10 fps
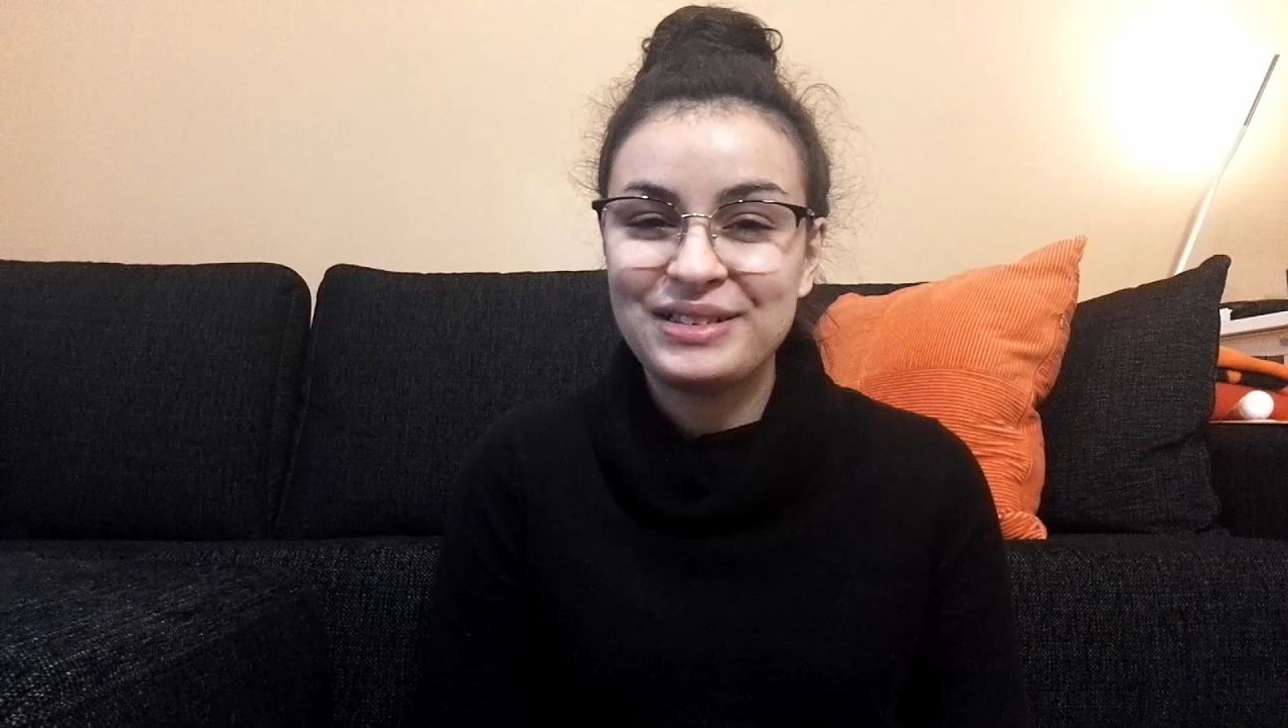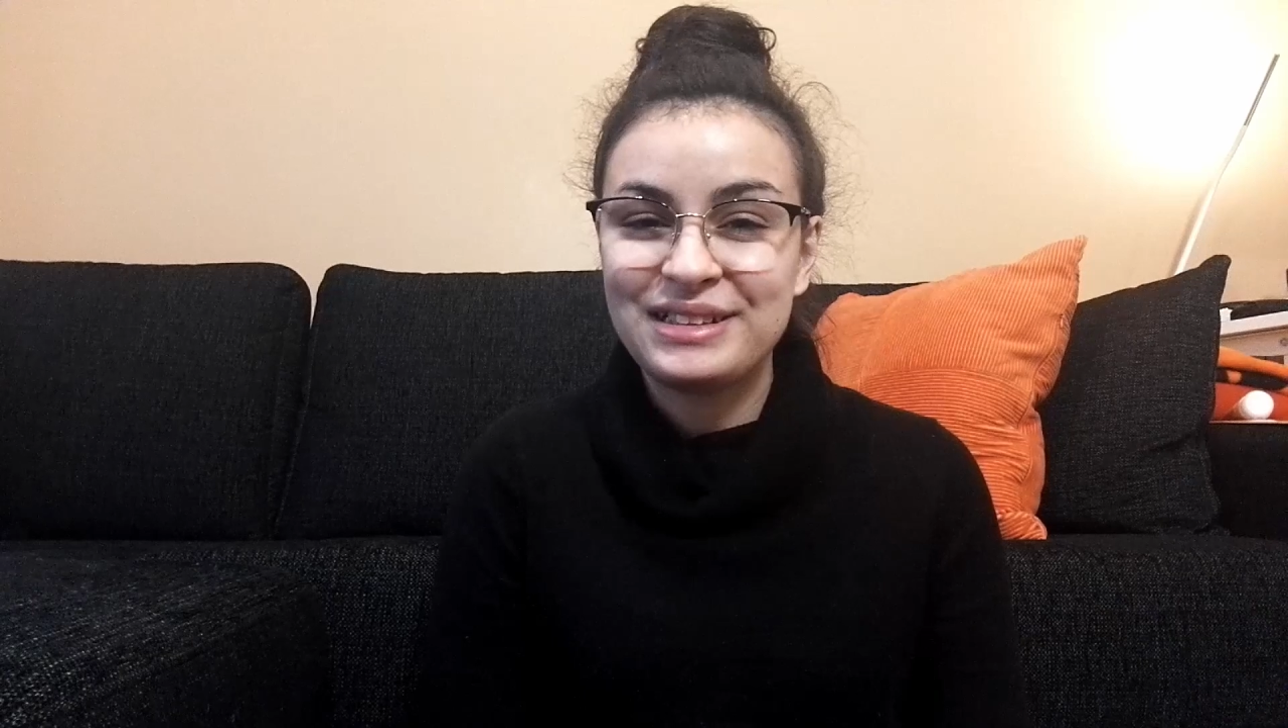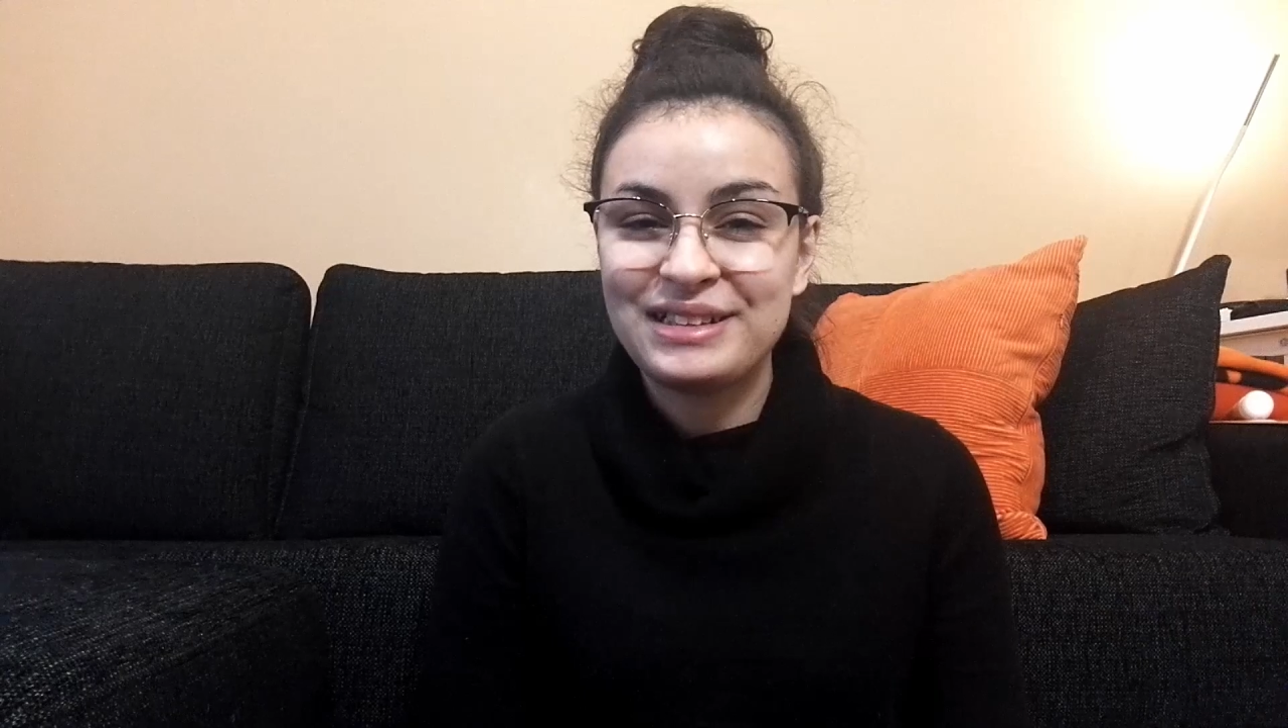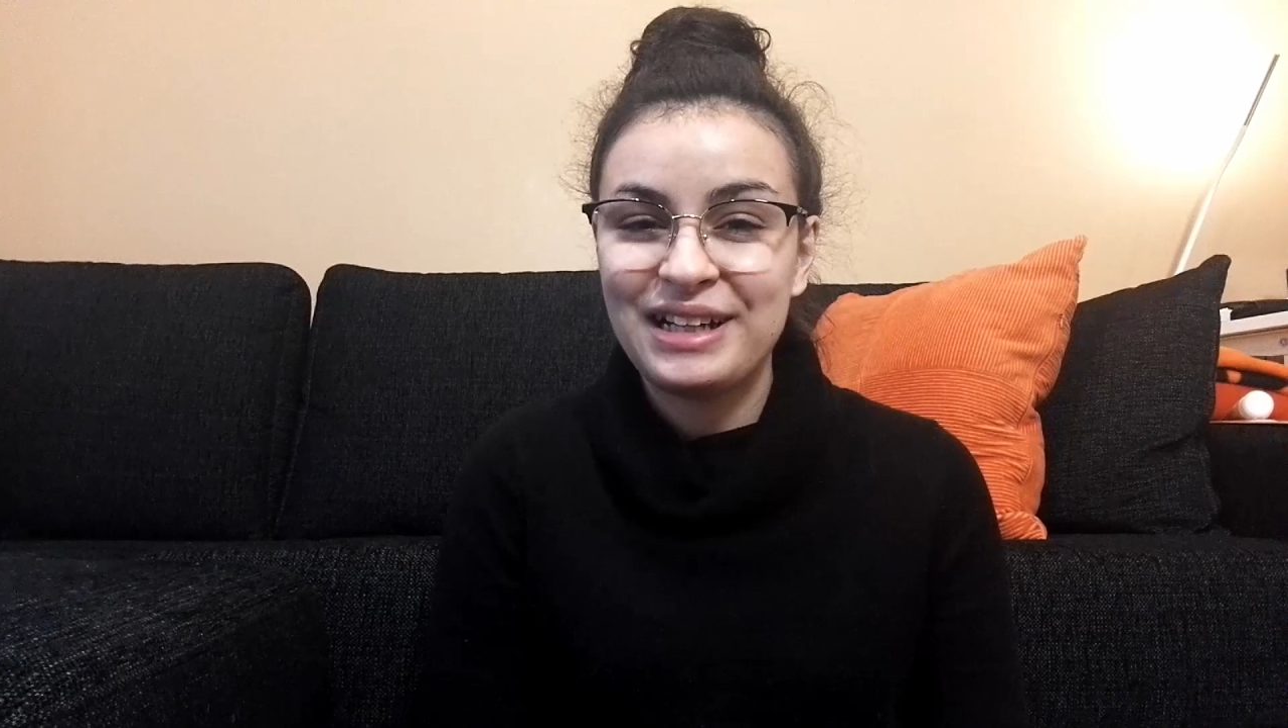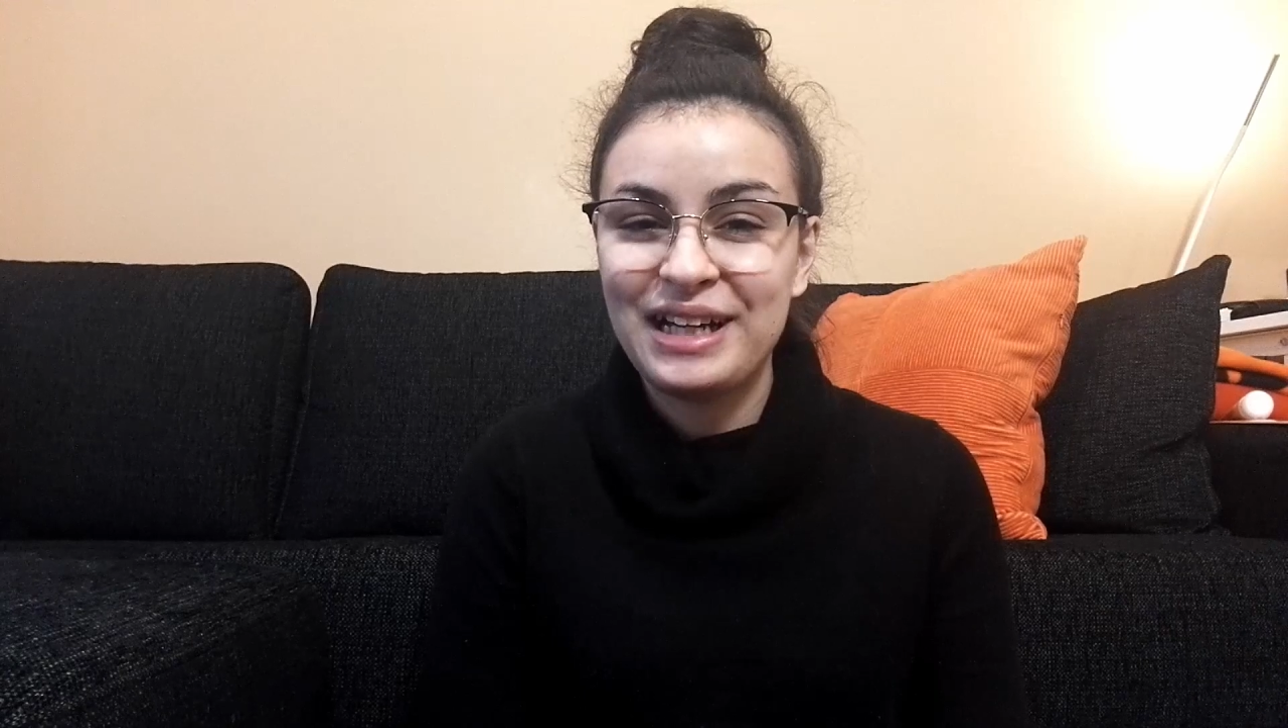the
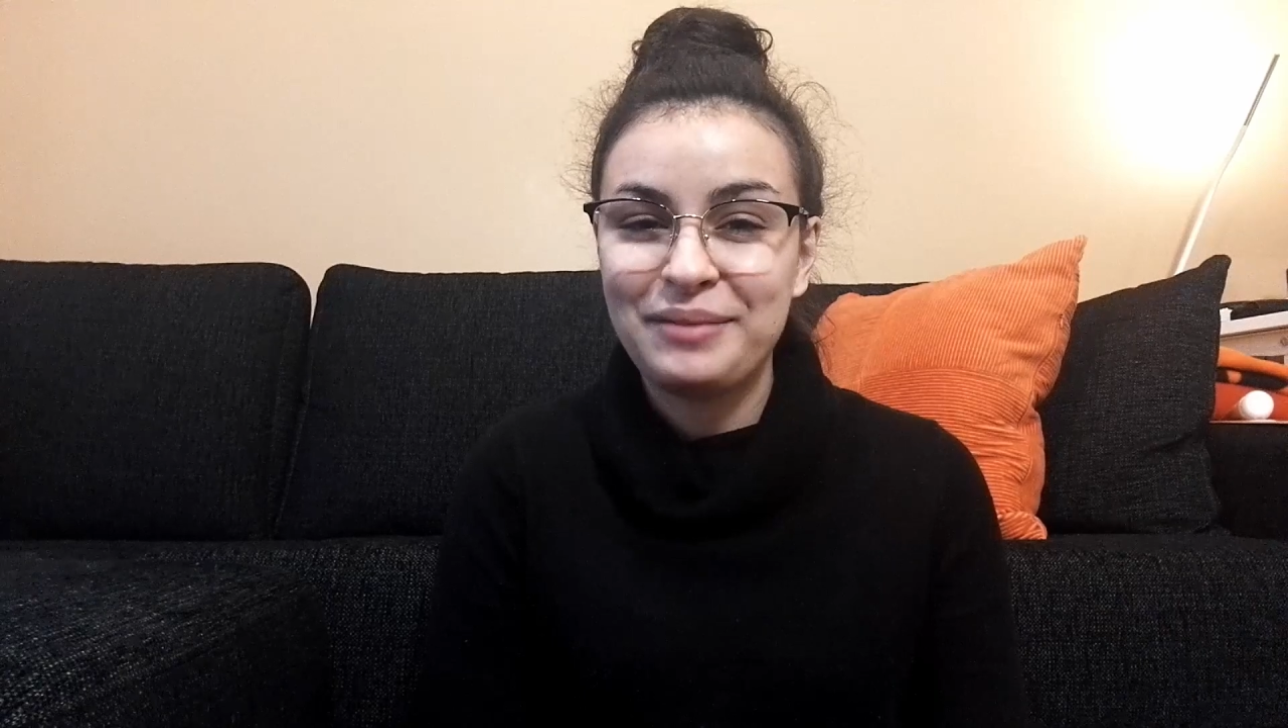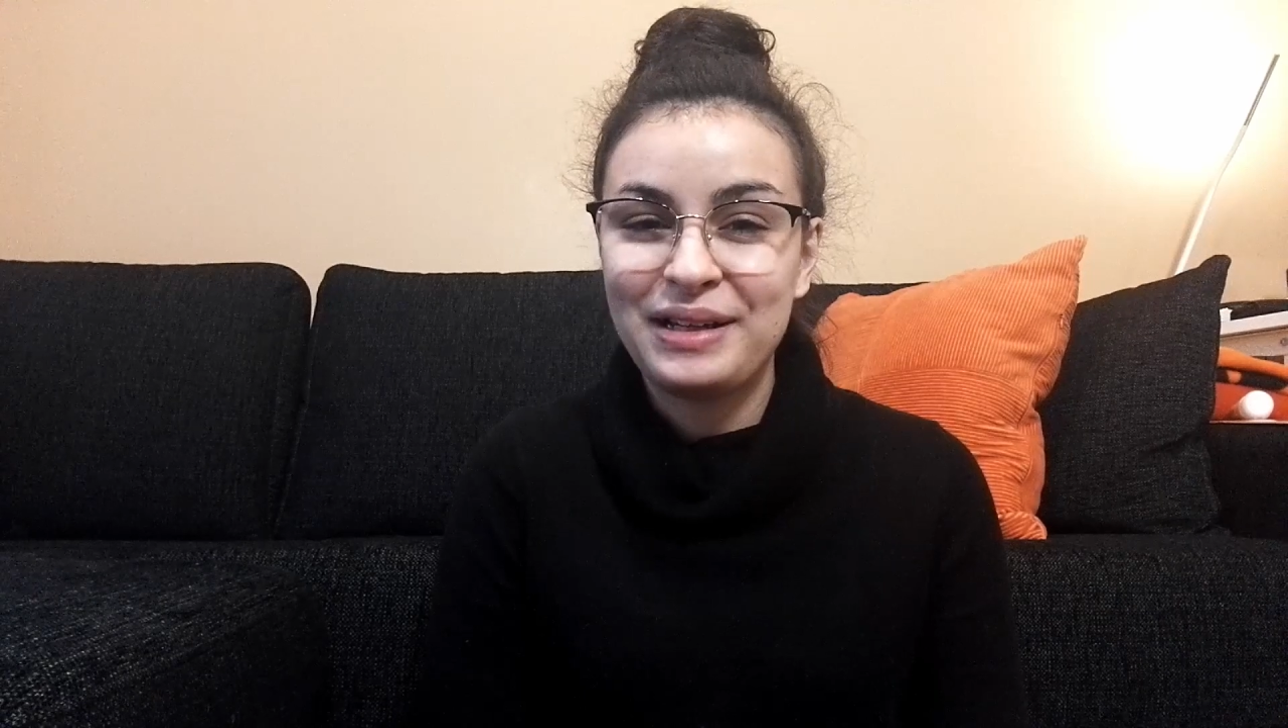time,